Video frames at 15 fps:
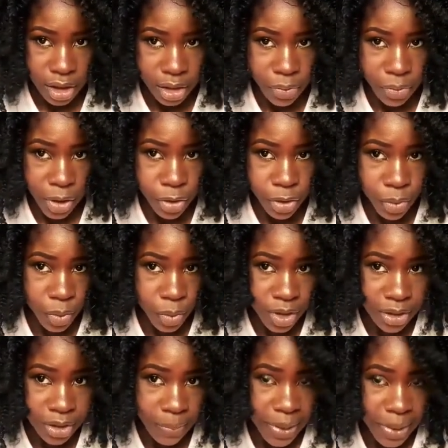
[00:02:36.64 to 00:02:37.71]
and where you
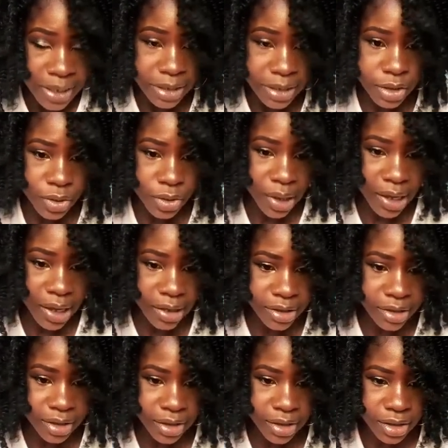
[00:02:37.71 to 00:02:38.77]
want the pattern to
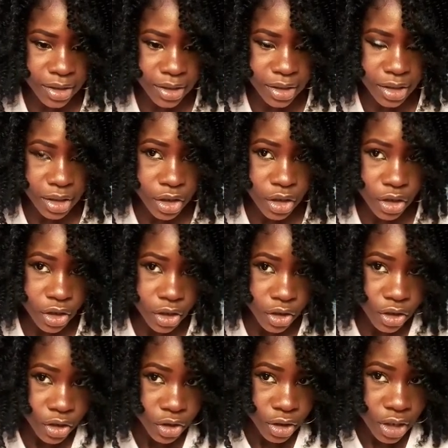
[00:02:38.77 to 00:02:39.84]
end,
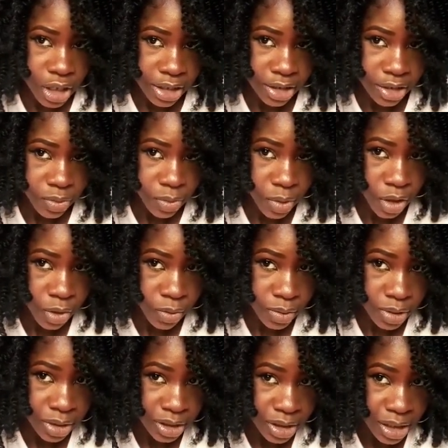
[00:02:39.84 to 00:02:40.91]
that is where you
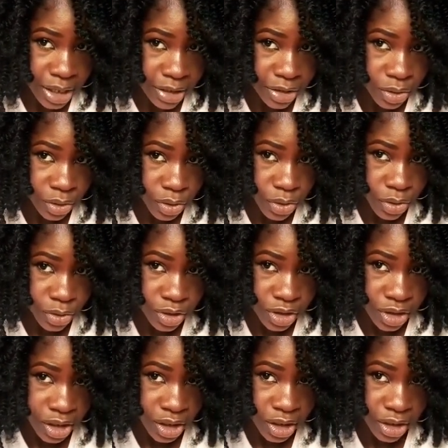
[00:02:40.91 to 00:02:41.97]
slide your
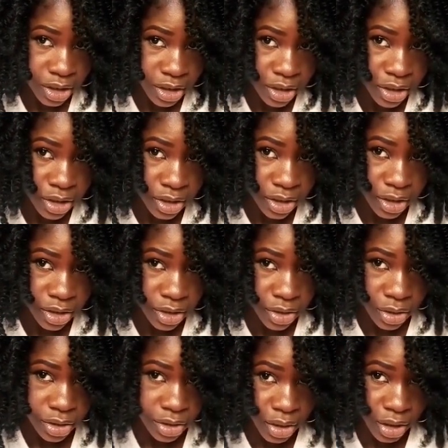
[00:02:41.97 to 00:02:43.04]
crochet in.
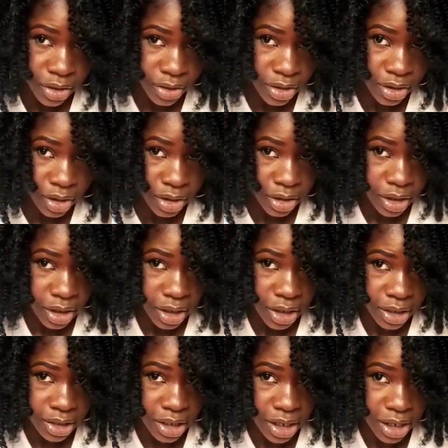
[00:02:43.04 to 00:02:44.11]
Can you see?
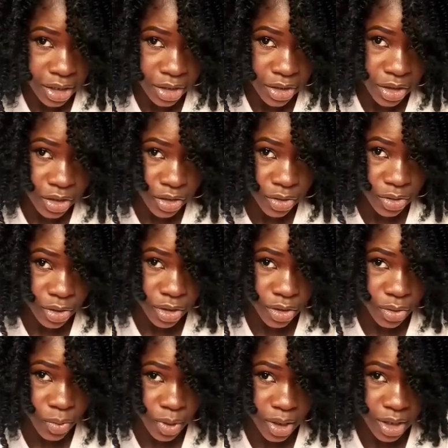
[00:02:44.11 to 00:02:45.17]
I slide it into
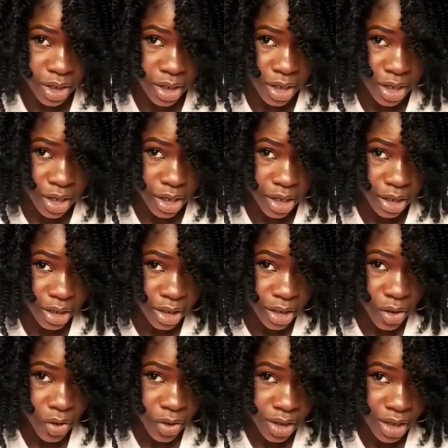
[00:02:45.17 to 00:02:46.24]
this one and then
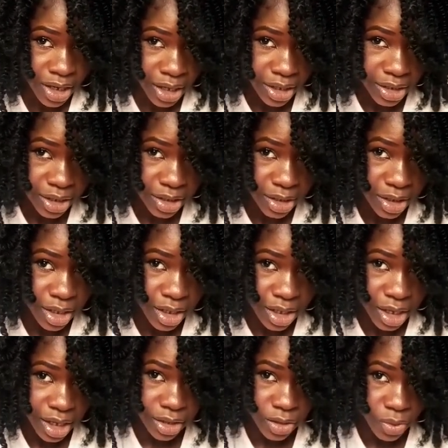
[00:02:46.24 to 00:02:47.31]
connect it to the
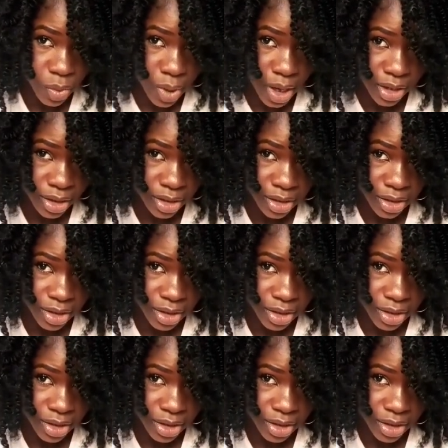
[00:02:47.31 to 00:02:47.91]
next one,